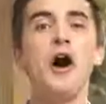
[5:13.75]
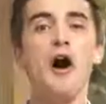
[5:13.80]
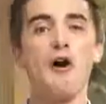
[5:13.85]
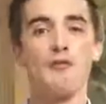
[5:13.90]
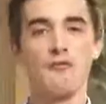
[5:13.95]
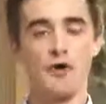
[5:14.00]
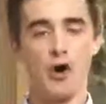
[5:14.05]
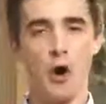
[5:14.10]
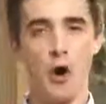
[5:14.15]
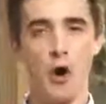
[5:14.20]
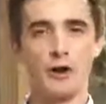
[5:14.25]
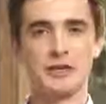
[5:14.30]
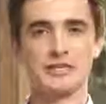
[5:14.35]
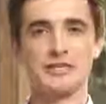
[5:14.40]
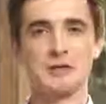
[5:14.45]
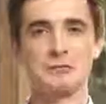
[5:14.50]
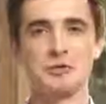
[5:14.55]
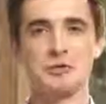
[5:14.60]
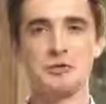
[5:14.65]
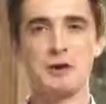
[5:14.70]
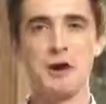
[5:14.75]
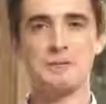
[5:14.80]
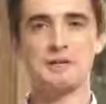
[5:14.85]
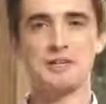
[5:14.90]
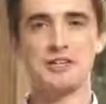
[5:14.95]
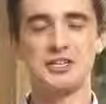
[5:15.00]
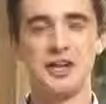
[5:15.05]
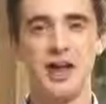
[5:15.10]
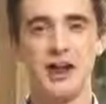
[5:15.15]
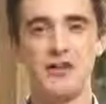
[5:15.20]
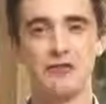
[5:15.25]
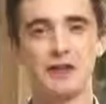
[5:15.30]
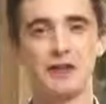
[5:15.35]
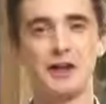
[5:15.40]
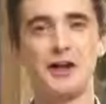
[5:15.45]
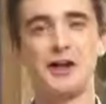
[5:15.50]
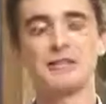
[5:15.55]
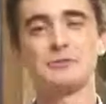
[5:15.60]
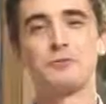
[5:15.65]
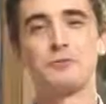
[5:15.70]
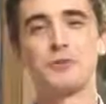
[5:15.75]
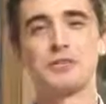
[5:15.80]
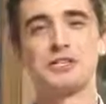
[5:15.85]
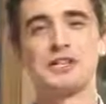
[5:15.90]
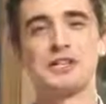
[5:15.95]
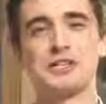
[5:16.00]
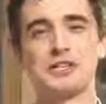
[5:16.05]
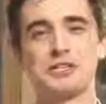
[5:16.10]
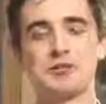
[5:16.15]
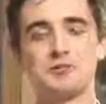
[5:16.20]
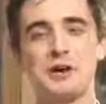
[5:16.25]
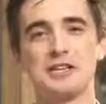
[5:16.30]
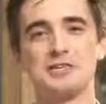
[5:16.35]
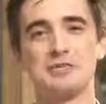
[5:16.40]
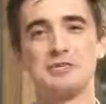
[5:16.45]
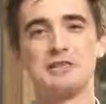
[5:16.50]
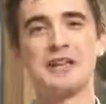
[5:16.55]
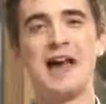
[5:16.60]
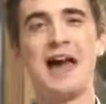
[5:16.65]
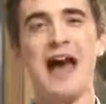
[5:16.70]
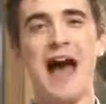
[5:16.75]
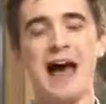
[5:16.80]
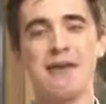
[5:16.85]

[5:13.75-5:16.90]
of course subscribe to the channel for lots more delicious recipes,